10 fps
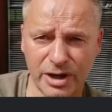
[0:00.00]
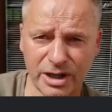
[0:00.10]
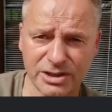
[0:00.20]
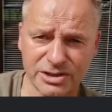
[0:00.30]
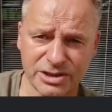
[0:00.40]

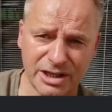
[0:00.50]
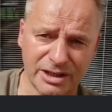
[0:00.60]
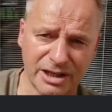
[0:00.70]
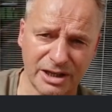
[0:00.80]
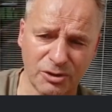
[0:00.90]
concerned
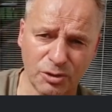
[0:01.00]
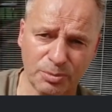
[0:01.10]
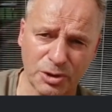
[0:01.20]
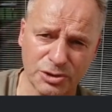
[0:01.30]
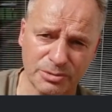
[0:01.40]
that it could
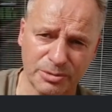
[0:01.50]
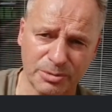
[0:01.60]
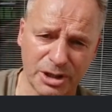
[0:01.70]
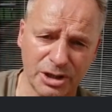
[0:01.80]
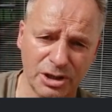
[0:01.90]
possibly
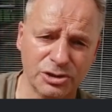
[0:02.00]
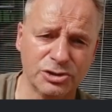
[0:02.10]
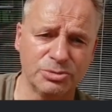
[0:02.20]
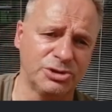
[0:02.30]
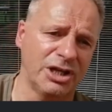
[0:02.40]
be
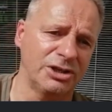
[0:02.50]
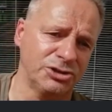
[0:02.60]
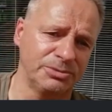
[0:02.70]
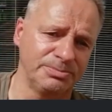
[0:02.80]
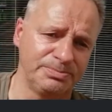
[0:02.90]
substantial.